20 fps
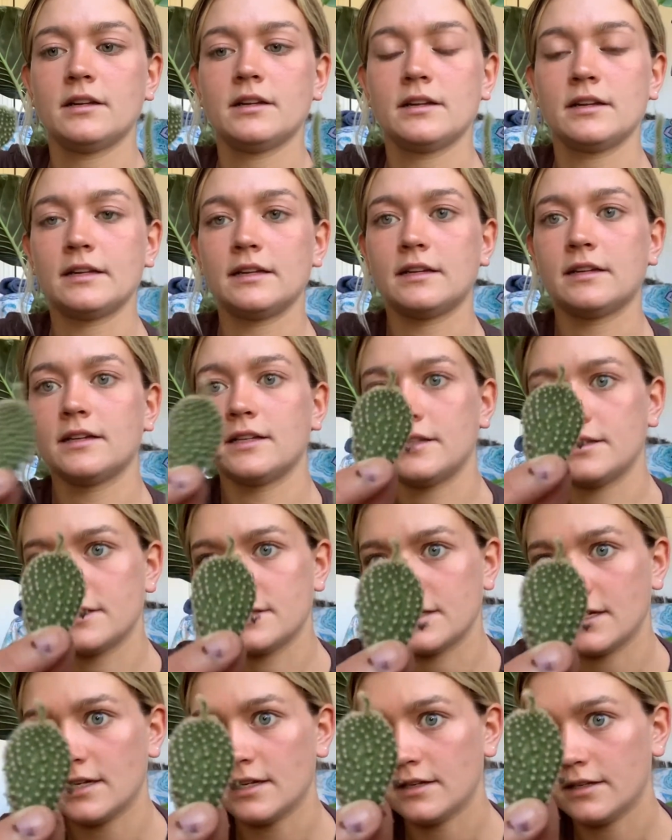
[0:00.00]
And
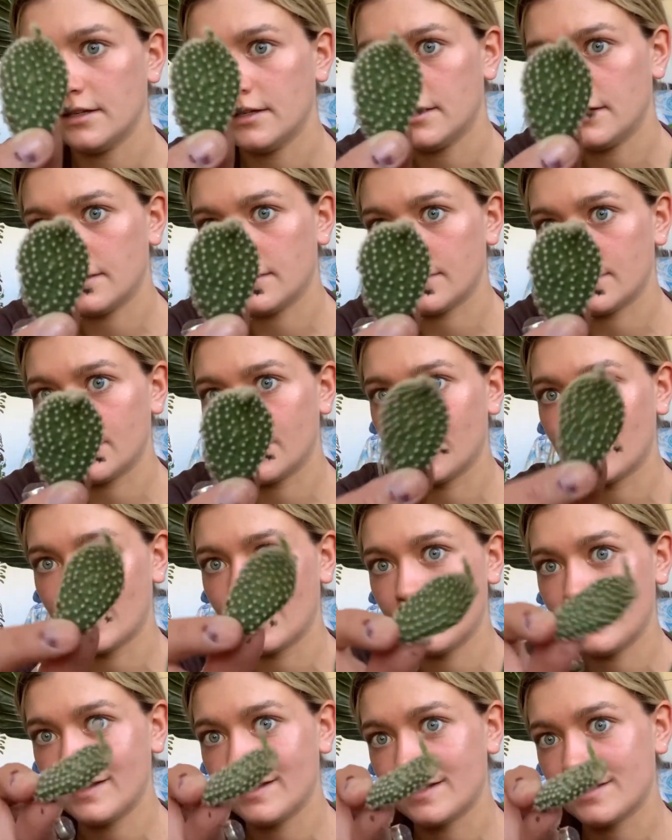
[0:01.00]
yeah, they're
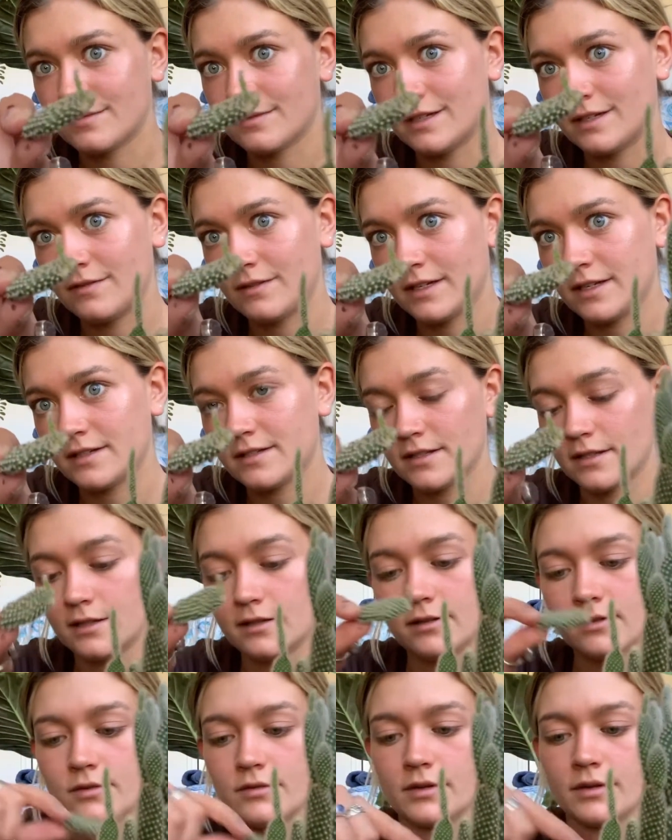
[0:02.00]
growing. This one even has a little
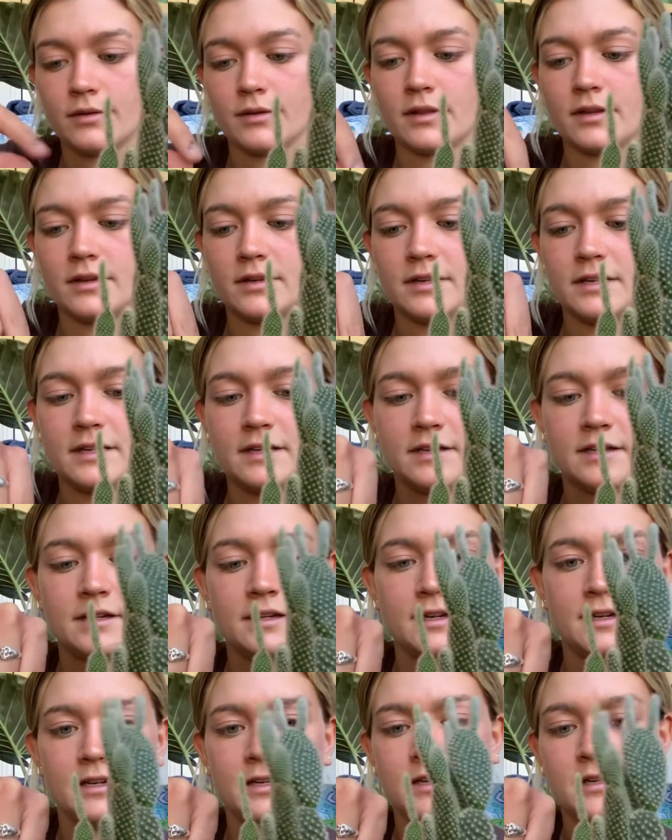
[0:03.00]
growth on it.
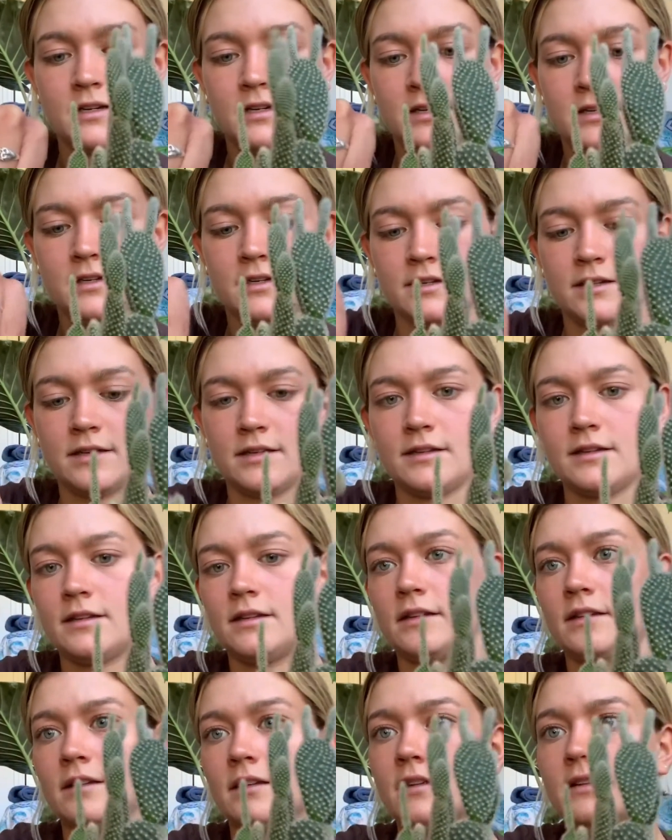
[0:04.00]

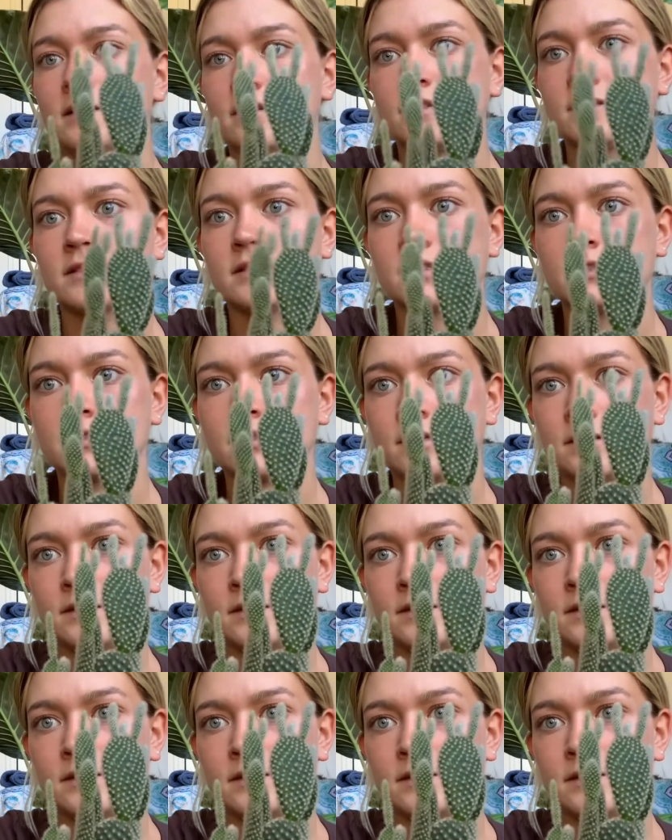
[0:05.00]
And this.